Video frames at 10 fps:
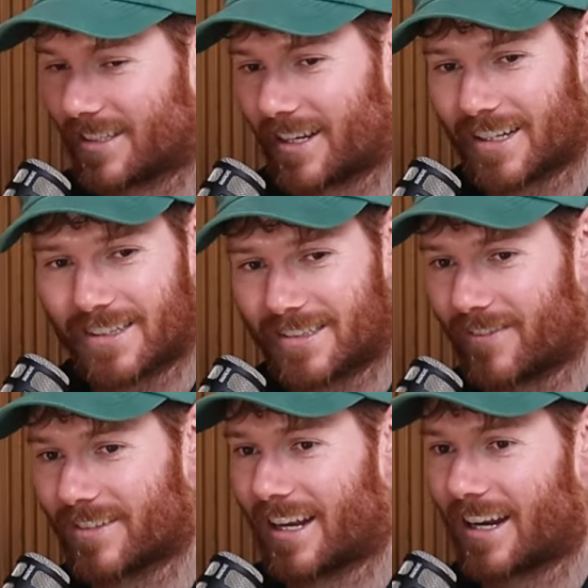You get
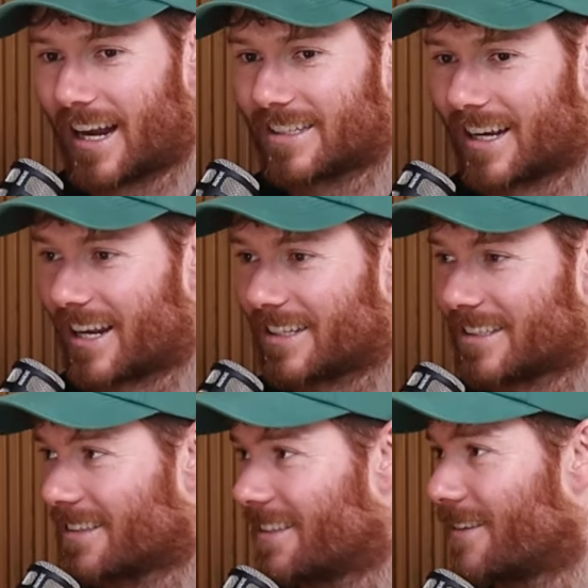17, 18,
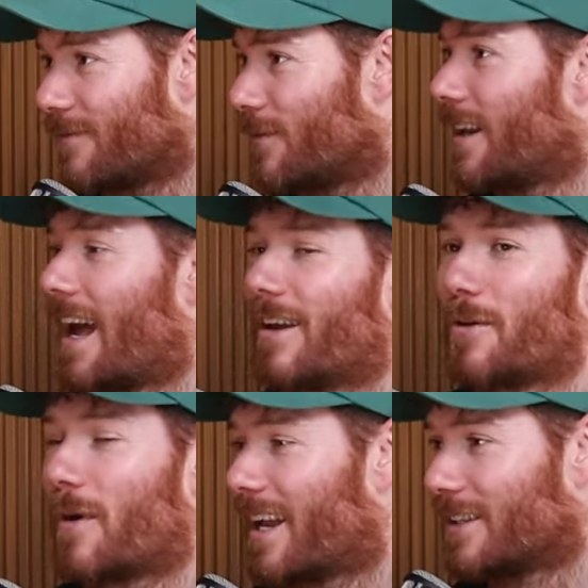now
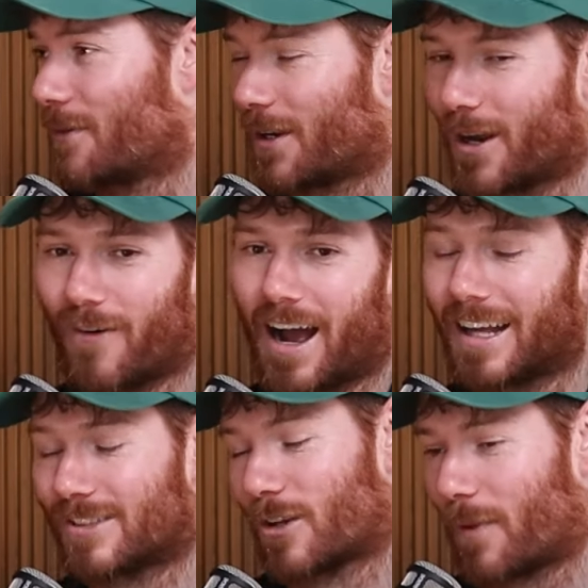your weekends, you want to go
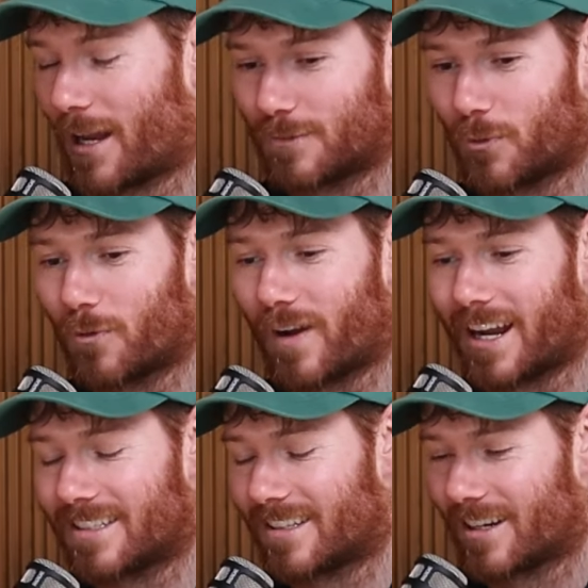out, stop playing sport for ages.